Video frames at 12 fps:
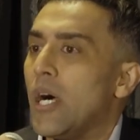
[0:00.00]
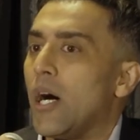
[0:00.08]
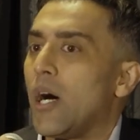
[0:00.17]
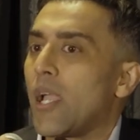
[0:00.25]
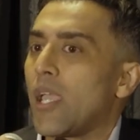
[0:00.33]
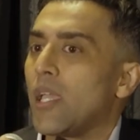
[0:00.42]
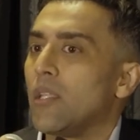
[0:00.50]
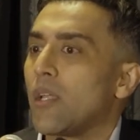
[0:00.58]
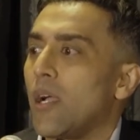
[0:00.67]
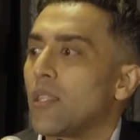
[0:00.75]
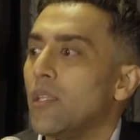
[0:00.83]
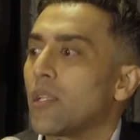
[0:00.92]
And
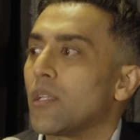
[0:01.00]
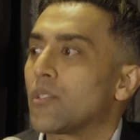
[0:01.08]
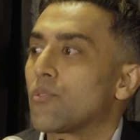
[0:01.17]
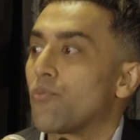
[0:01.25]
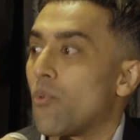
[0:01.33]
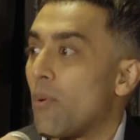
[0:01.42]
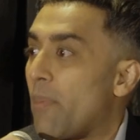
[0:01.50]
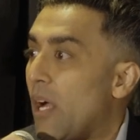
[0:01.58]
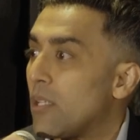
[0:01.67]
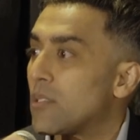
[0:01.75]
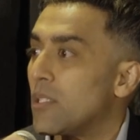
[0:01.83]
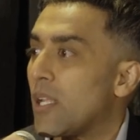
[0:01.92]
I think it's foreign
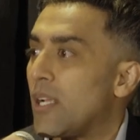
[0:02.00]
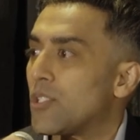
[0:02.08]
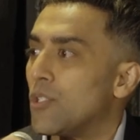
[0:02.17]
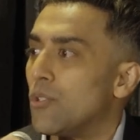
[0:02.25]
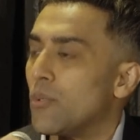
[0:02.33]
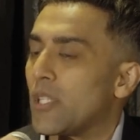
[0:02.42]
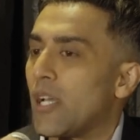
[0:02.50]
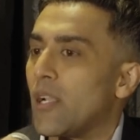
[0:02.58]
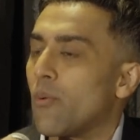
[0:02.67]
policy that has to do with that.